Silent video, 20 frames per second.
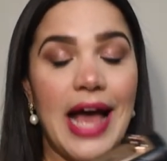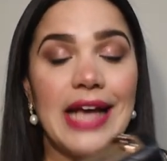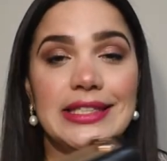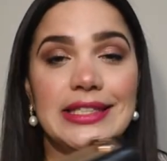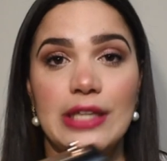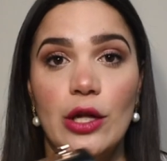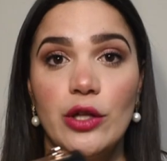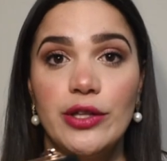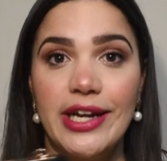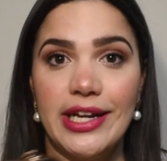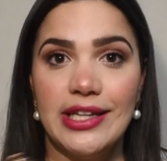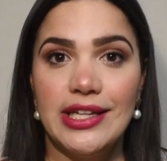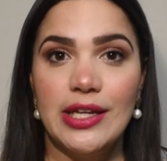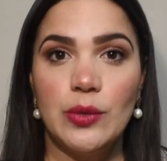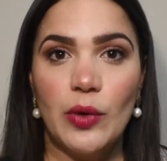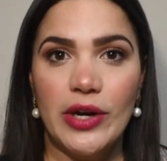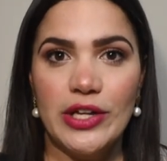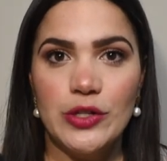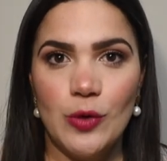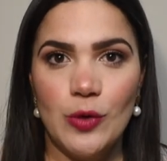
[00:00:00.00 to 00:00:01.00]
style that I
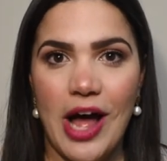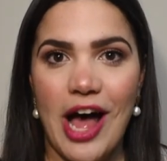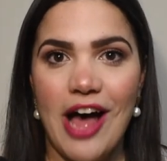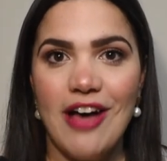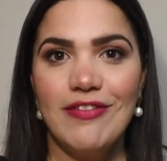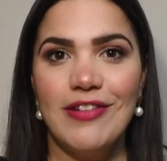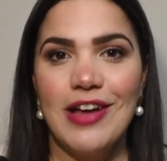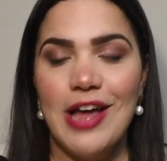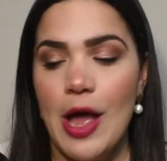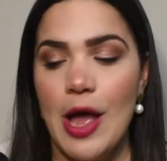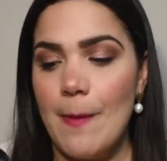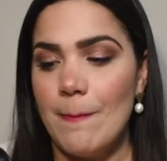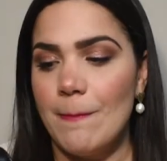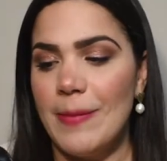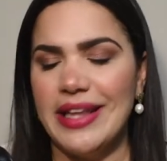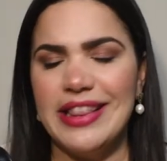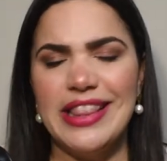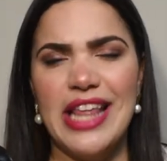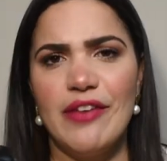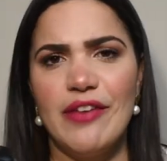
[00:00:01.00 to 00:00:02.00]
did wanted to have,
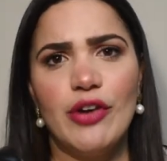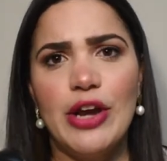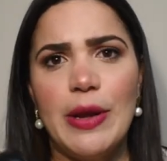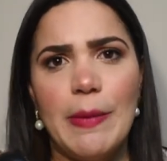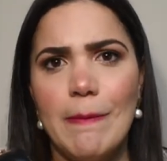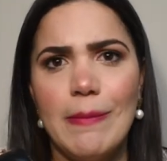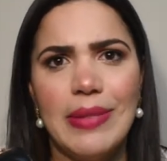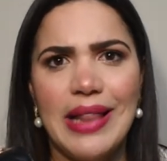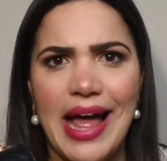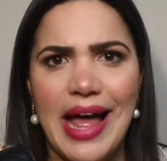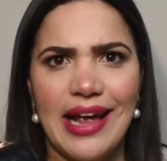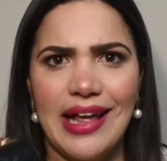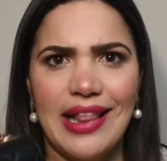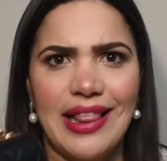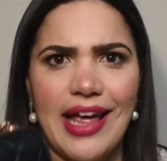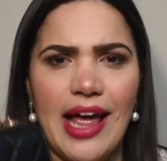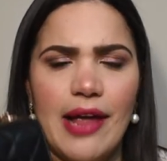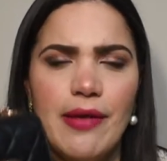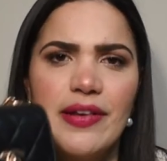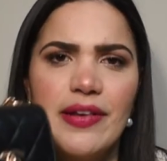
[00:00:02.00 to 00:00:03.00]
but never in black.
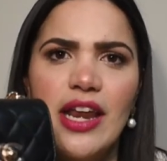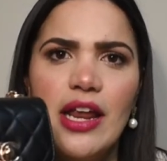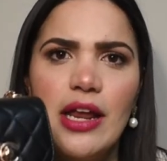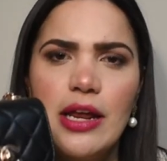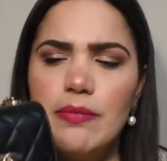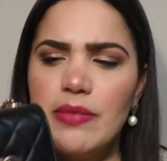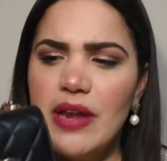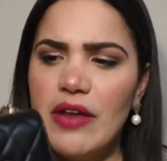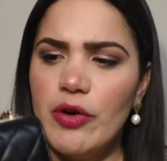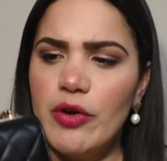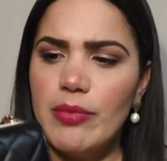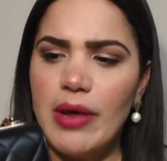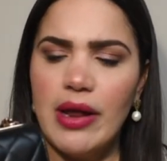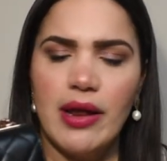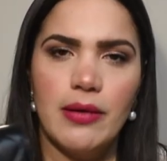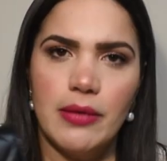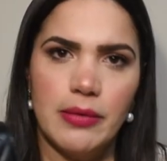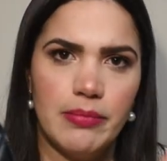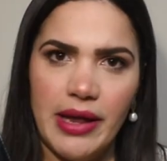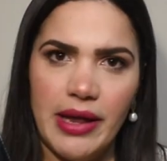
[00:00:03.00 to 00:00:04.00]
Like never
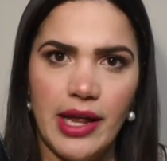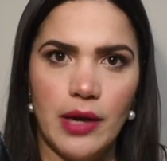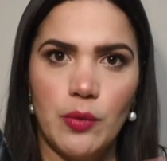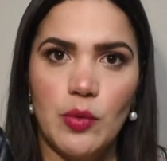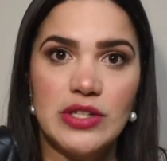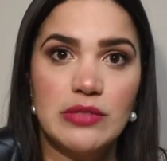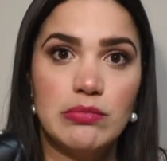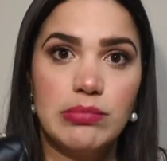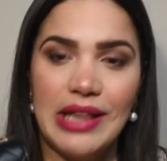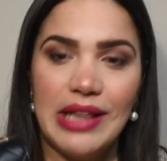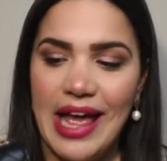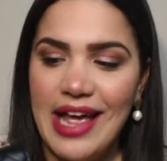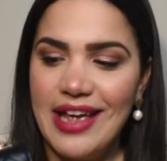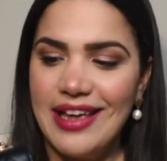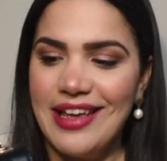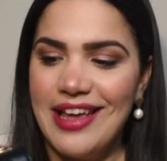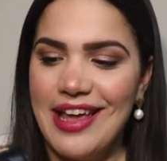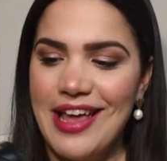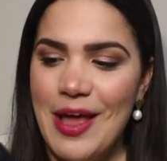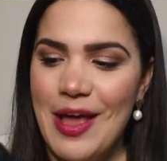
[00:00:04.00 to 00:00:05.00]
in my head was
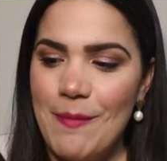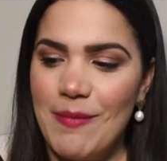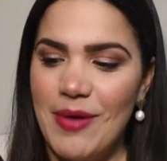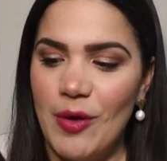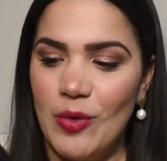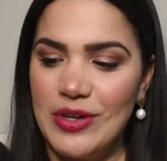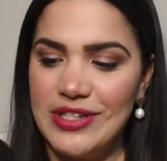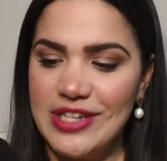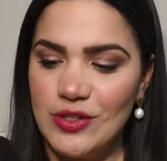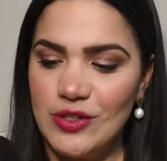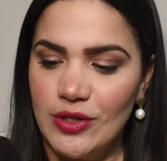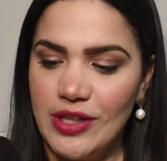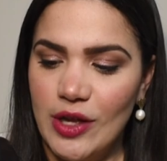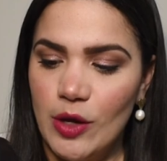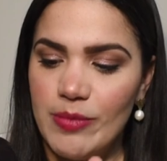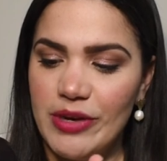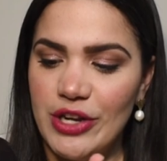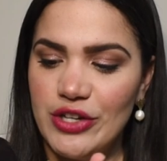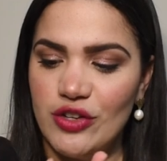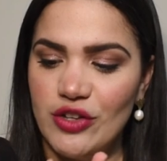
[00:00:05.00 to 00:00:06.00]
black. But once I saw the
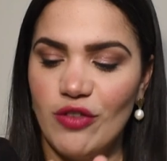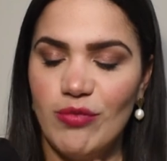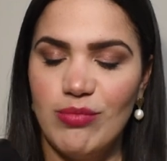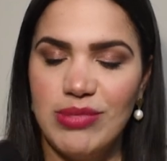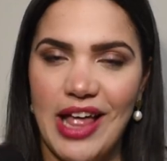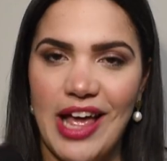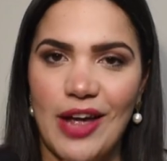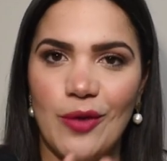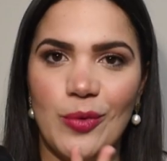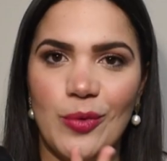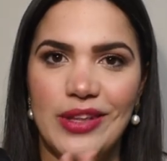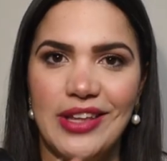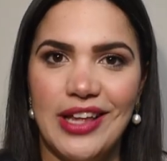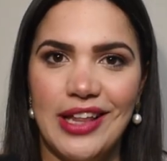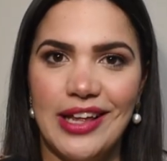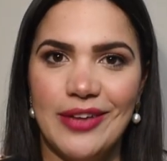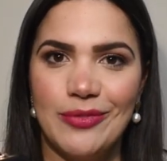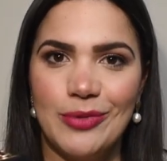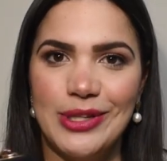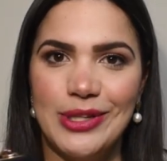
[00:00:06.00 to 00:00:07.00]
combination of black with
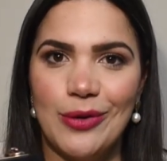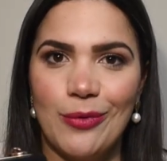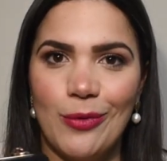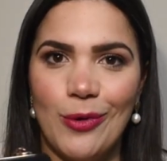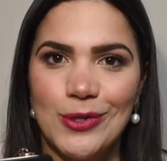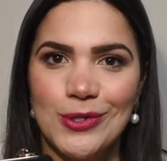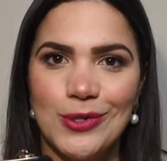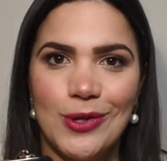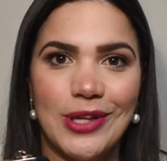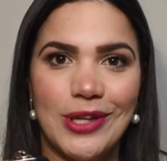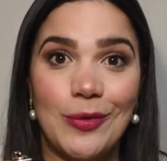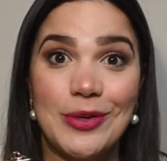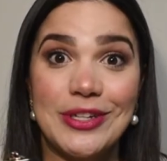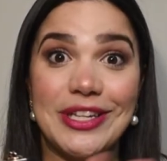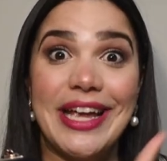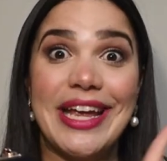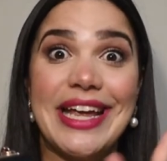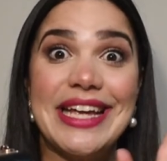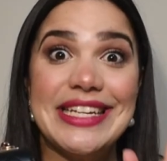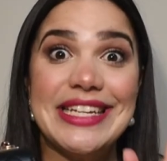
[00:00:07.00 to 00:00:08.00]
the rose gold, I was
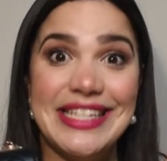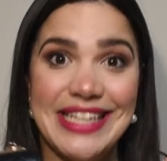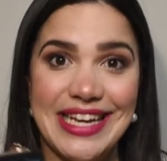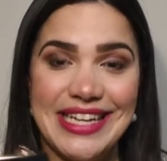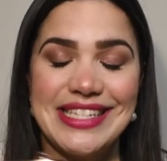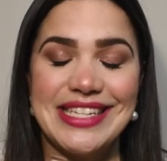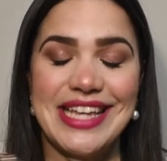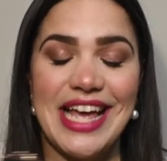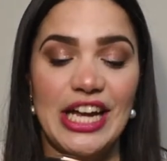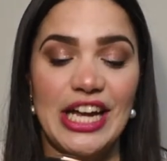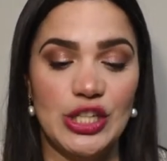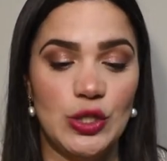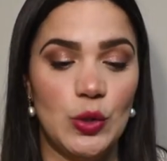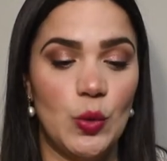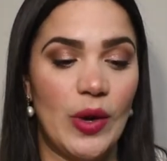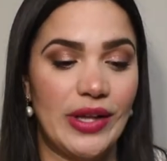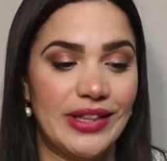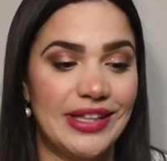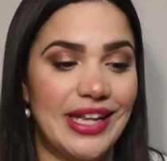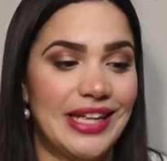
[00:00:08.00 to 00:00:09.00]
like, yes, I do
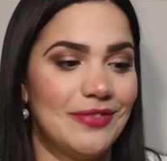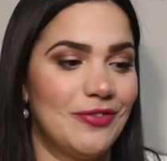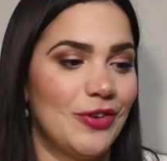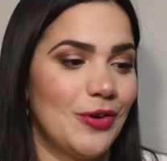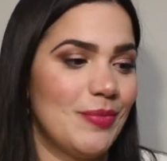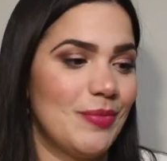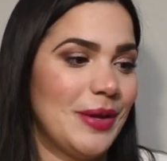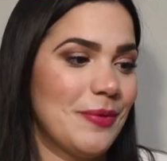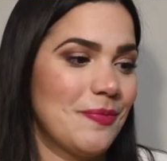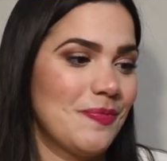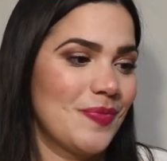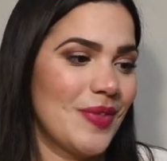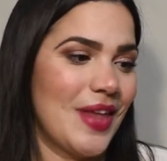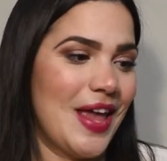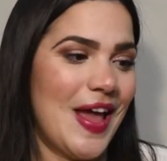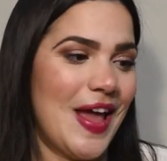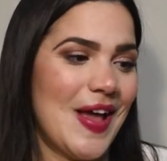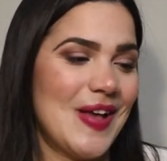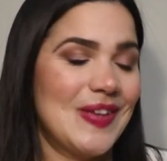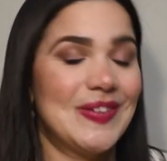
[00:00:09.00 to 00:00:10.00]
want that for me.
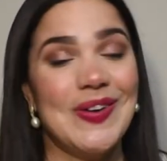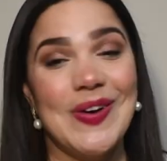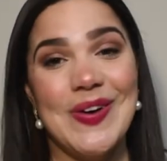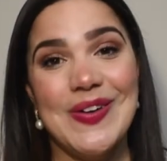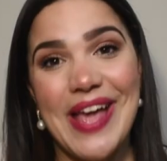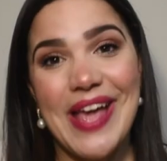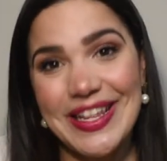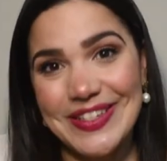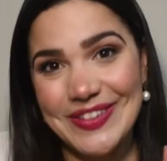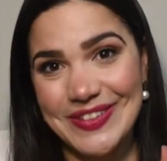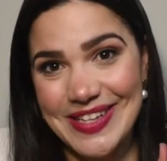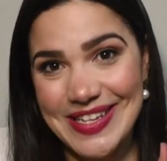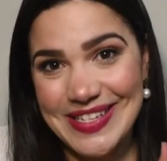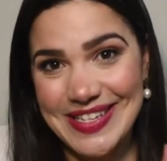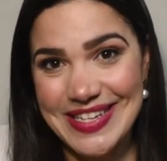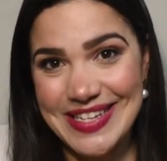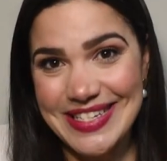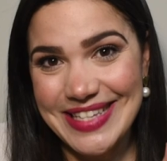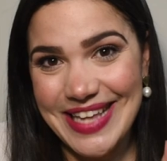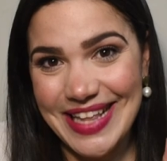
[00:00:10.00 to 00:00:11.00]
So yeah, so this
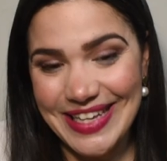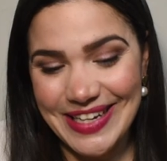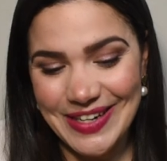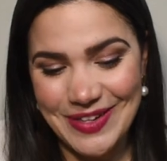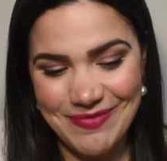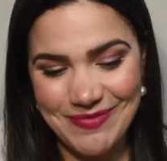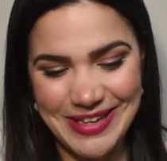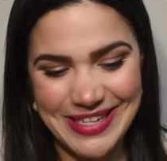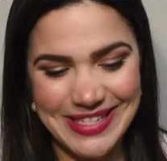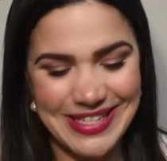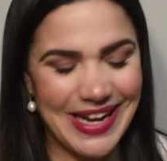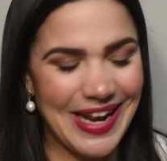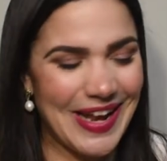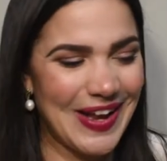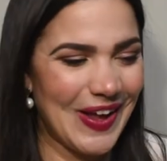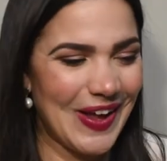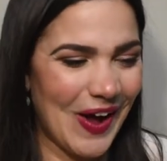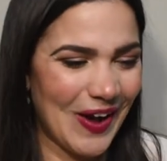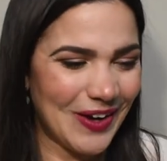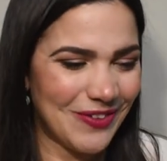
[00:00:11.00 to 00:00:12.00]
the little piece that I
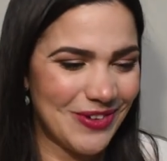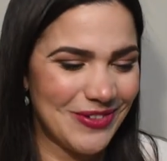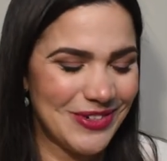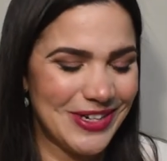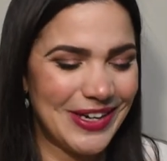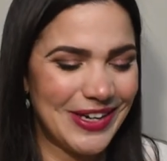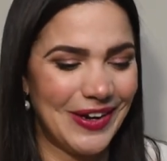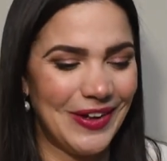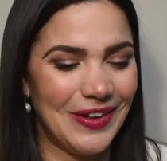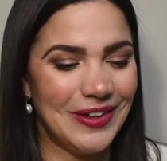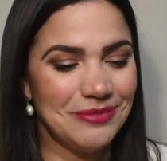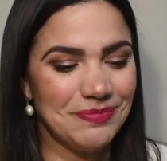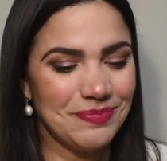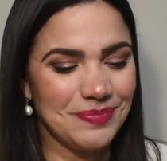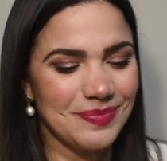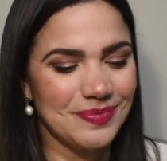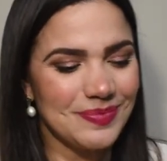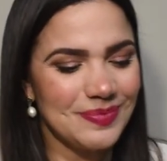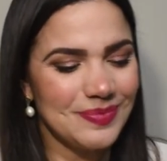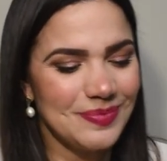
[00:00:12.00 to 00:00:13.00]
got from Chanel.
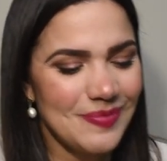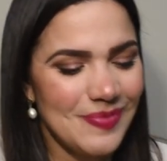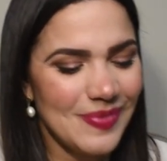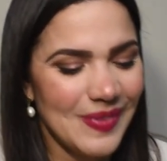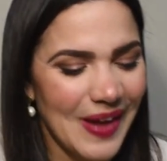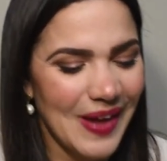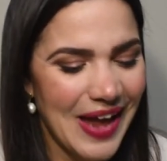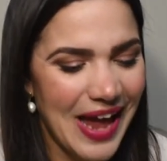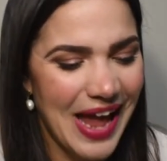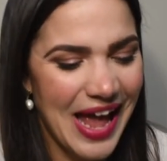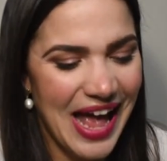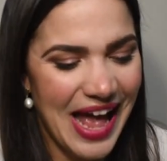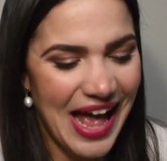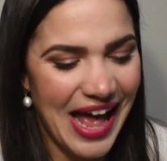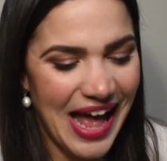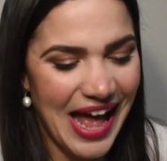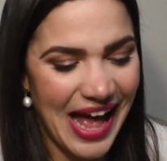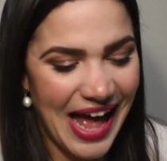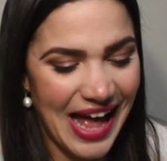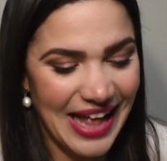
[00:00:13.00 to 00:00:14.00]

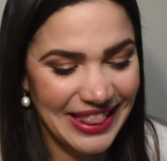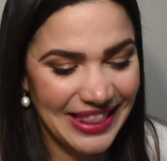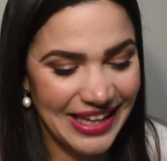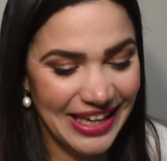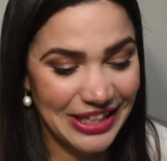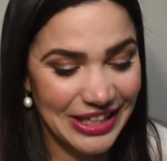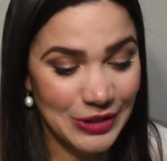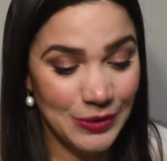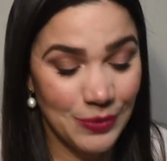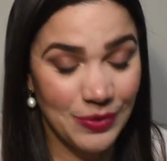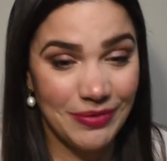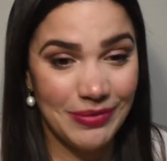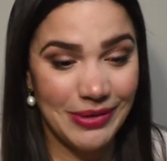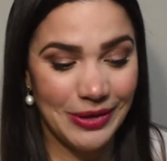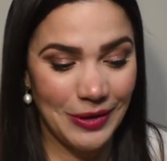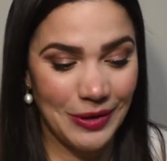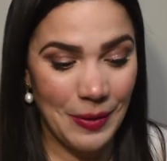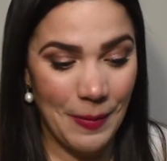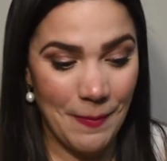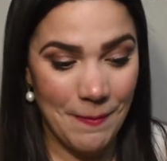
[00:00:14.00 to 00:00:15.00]
And then to
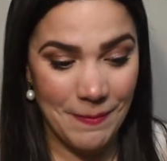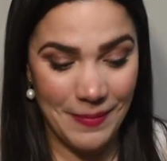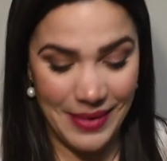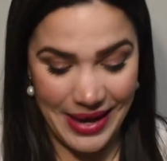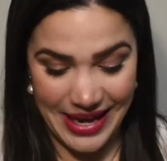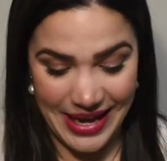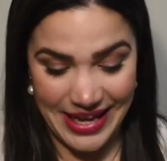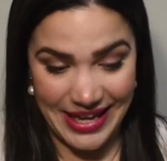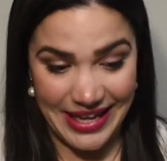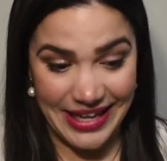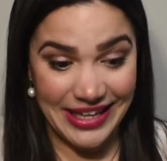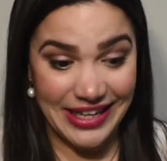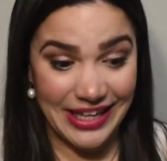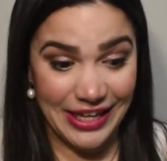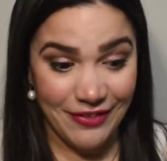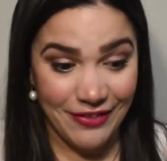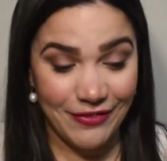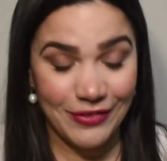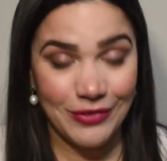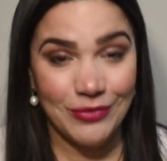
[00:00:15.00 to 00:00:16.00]
reveal my
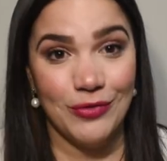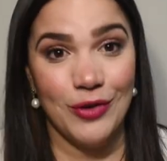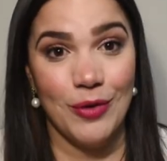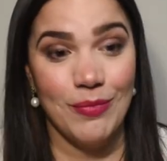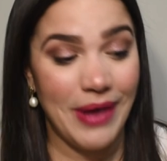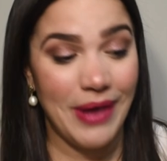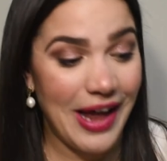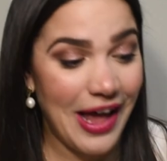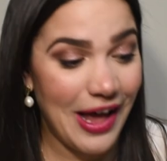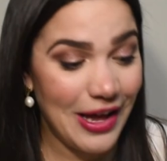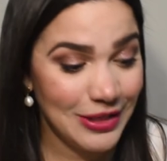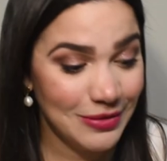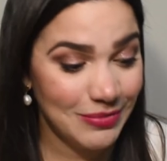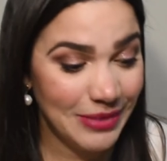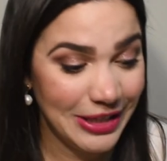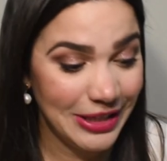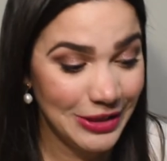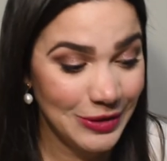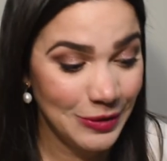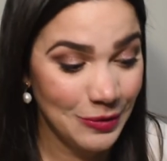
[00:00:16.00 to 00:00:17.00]
gift from my
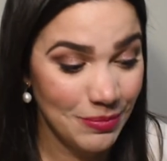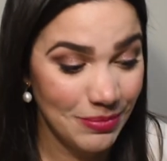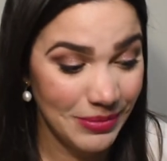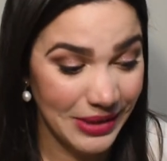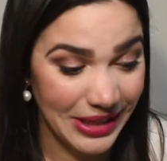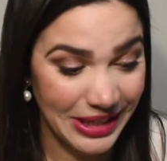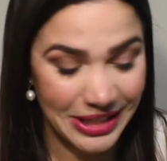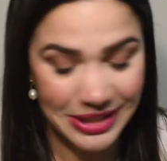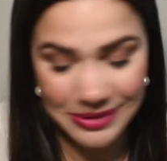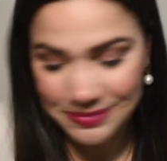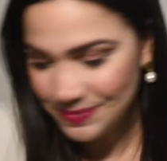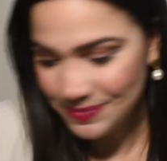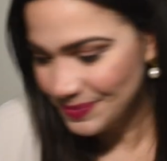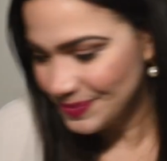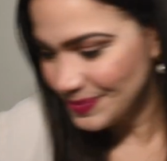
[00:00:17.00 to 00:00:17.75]
husband to me,